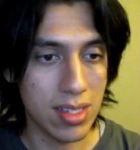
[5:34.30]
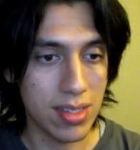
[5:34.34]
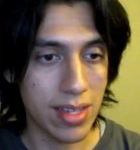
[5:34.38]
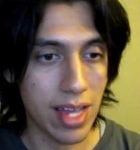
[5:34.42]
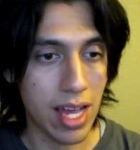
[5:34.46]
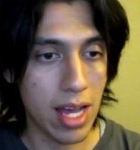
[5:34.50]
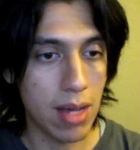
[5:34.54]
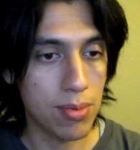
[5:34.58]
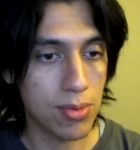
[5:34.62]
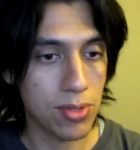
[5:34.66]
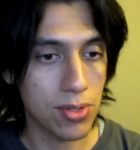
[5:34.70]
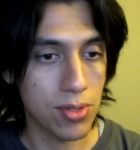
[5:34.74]

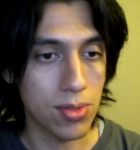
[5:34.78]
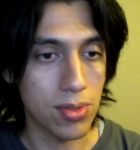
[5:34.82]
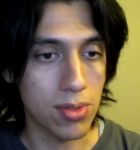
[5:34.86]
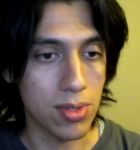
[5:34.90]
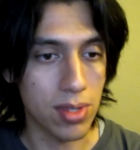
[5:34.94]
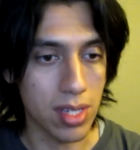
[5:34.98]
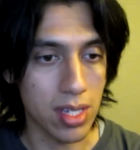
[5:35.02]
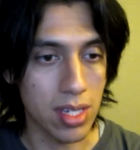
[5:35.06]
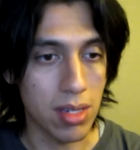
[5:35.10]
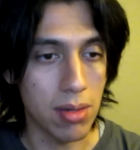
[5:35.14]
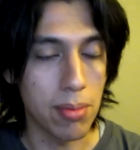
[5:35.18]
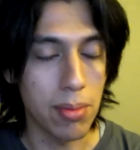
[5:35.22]

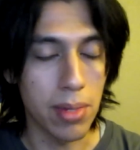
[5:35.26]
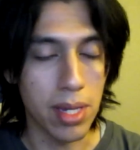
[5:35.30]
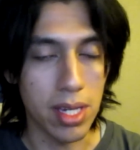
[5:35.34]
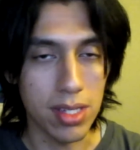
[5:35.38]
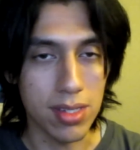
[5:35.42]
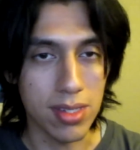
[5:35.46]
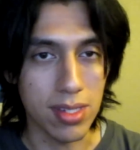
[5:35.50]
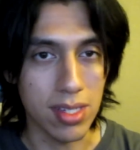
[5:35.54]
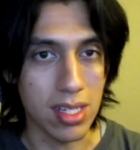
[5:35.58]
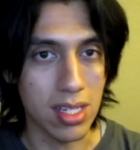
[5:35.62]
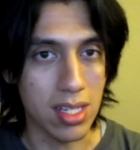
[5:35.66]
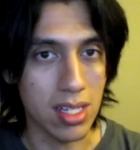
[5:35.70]
absolutely
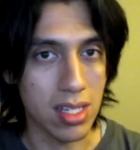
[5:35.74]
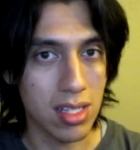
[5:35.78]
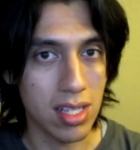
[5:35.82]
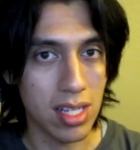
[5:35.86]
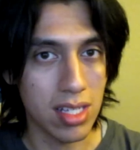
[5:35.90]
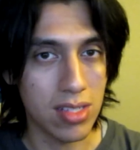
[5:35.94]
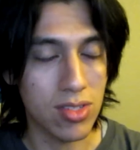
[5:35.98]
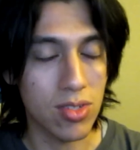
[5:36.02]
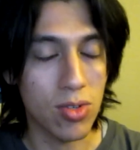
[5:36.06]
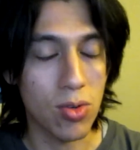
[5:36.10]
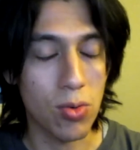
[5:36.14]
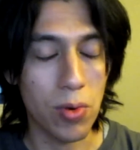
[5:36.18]
amazing.
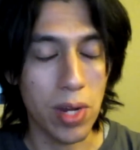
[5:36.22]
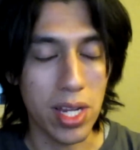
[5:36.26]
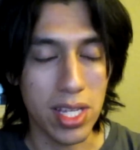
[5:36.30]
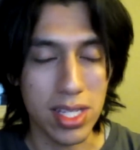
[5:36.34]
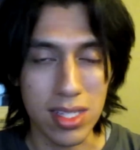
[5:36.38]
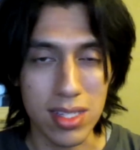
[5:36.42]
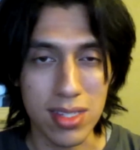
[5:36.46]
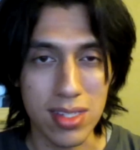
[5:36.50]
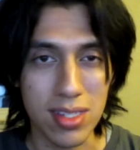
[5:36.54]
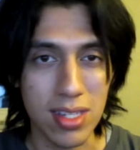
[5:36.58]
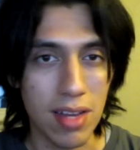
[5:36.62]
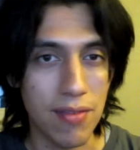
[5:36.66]
That's great
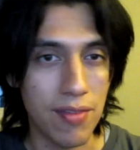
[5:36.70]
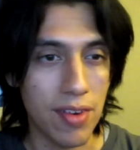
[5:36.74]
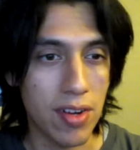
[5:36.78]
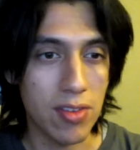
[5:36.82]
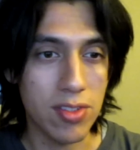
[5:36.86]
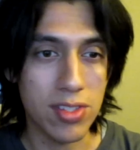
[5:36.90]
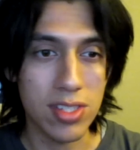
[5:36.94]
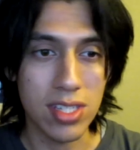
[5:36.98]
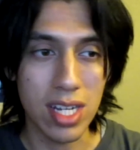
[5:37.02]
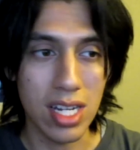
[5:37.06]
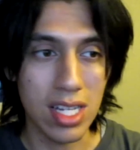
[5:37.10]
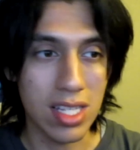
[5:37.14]
to see. I've never
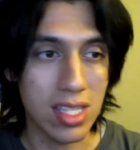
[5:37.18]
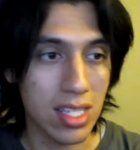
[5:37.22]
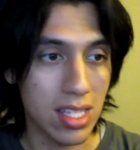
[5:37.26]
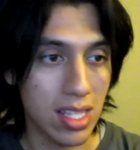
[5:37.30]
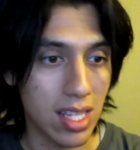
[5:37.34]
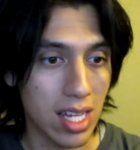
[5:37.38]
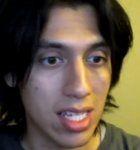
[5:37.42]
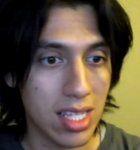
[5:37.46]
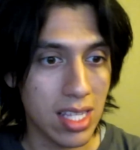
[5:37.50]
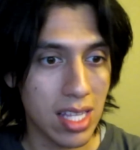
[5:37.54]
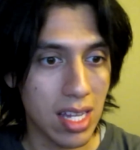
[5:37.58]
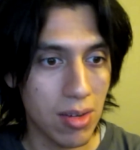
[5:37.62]
seen anything
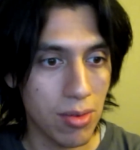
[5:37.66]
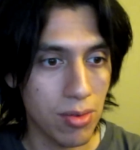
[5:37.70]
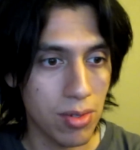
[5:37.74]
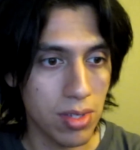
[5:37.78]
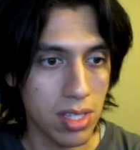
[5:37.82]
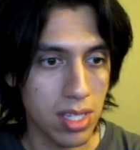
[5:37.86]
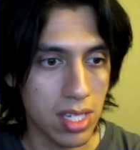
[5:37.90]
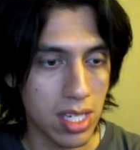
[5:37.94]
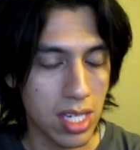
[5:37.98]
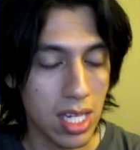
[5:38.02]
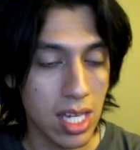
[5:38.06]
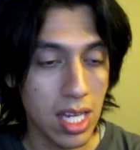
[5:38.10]
like that,
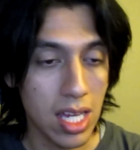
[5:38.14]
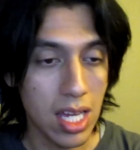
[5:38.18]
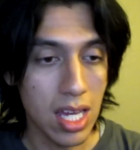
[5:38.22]
really.